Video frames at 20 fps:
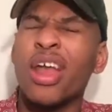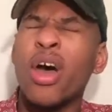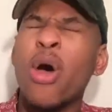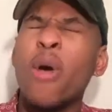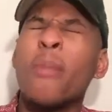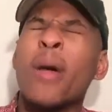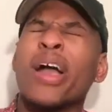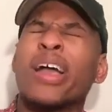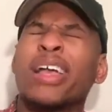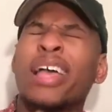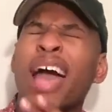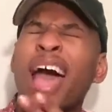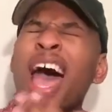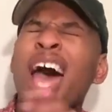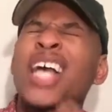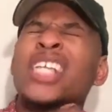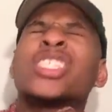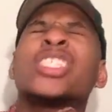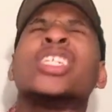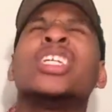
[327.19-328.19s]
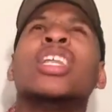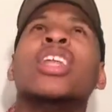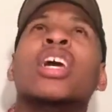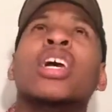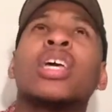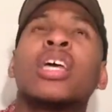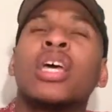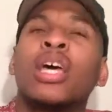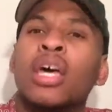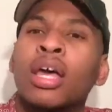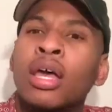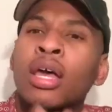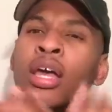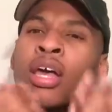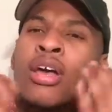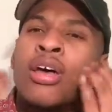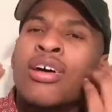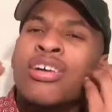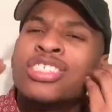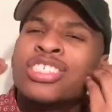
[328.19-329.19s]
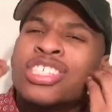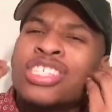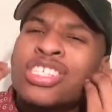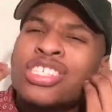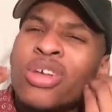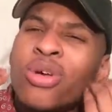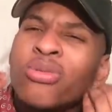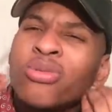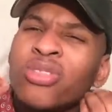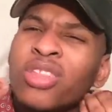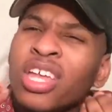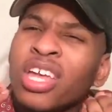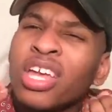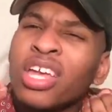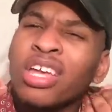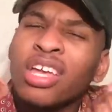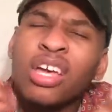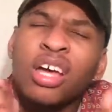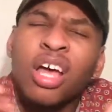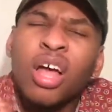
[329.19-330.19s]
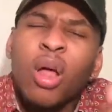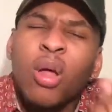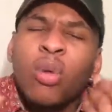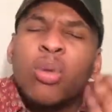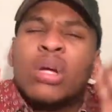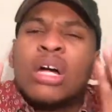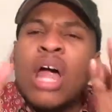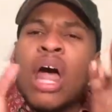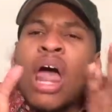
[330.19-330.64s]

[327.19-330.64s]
Oh my gosh, she looked good. She's so thick. Oh.